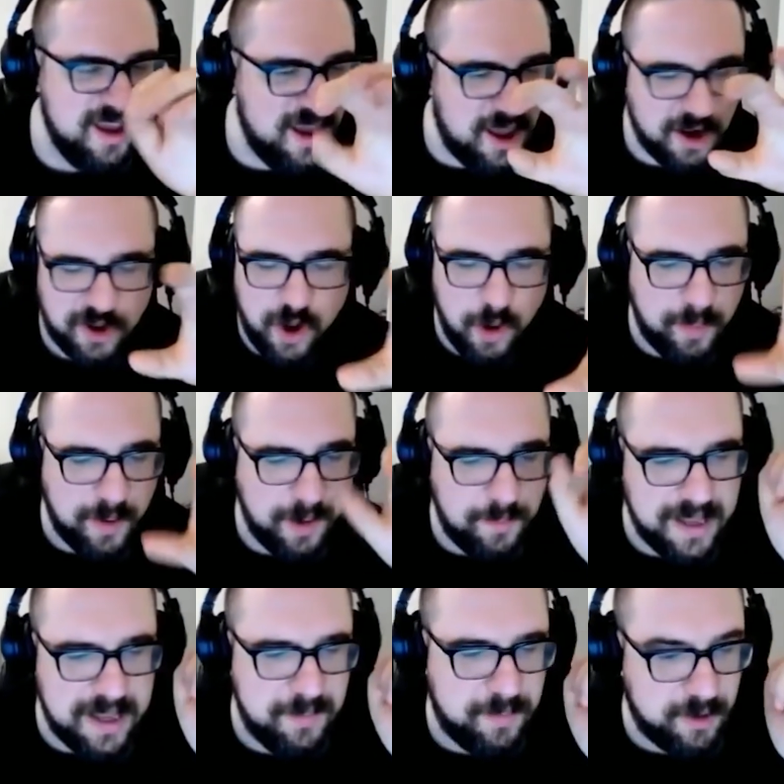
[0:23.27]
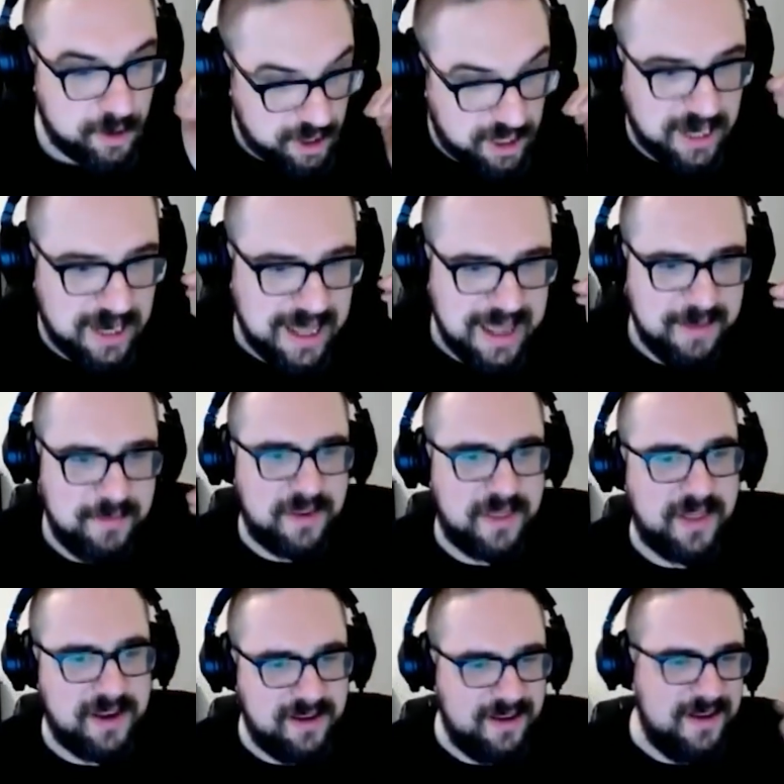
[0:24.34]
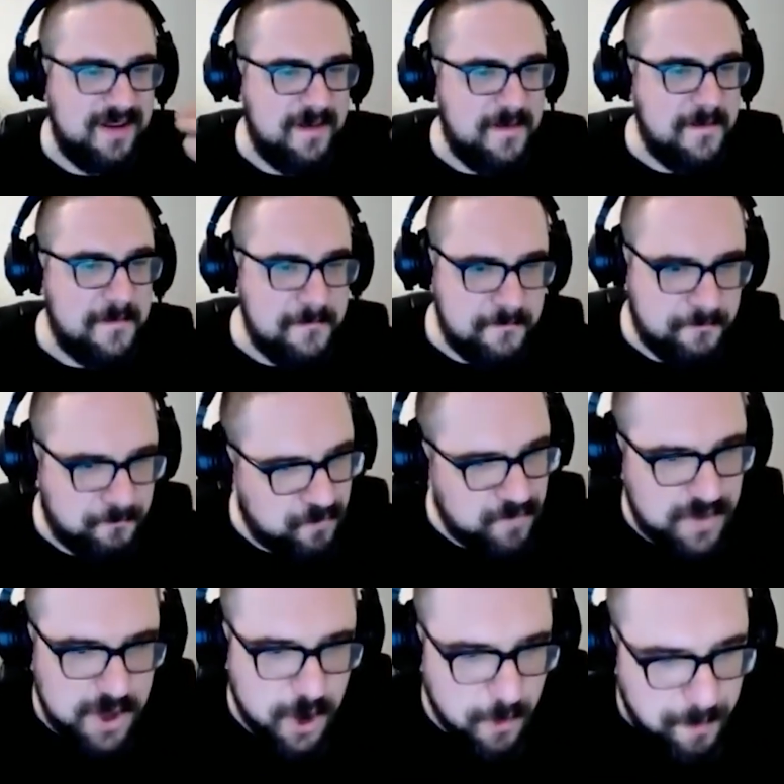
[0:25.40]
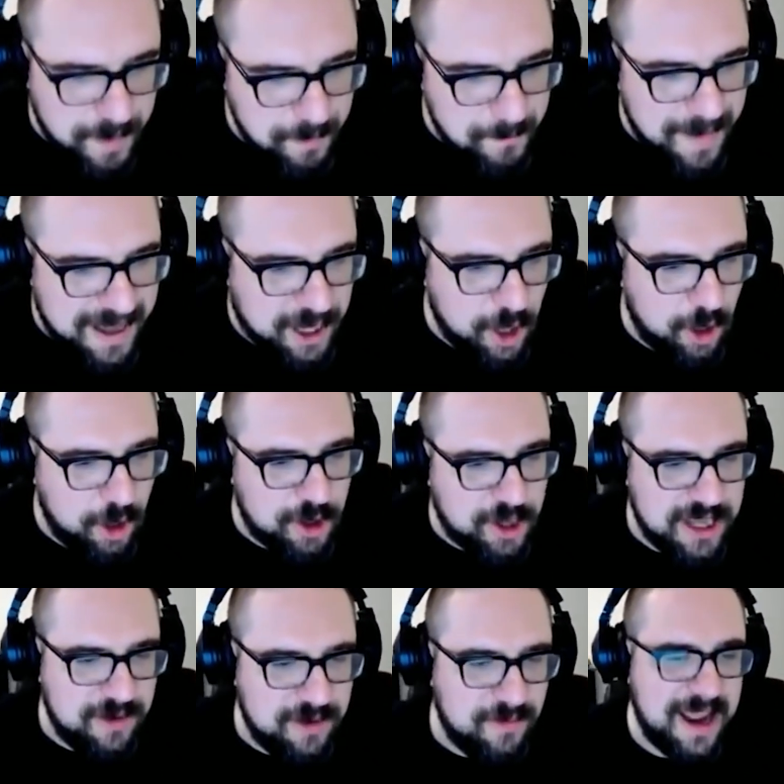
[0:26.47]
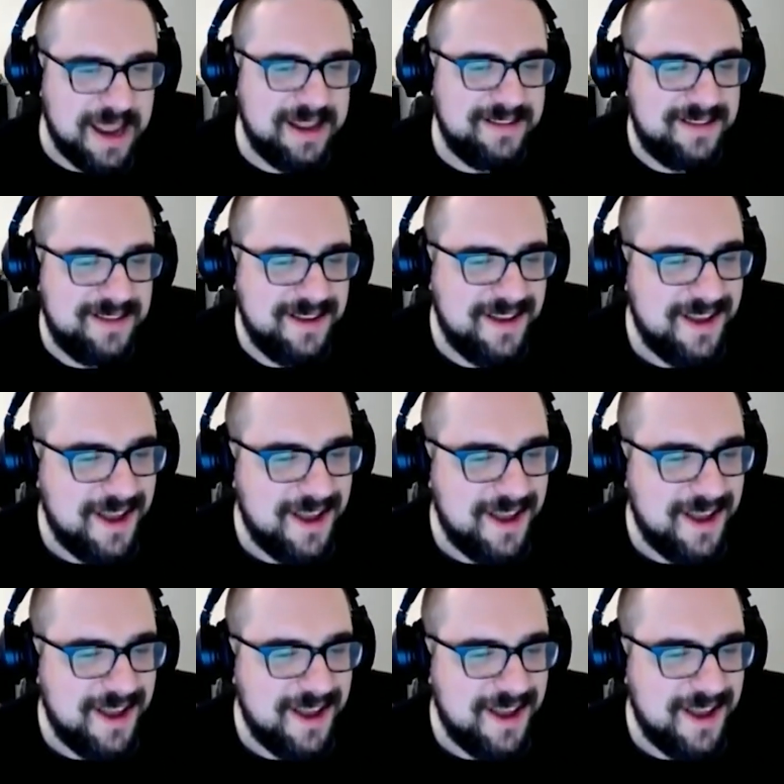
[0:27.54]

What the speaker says: And a couple of people claimed that, you know, been mega lucky, right?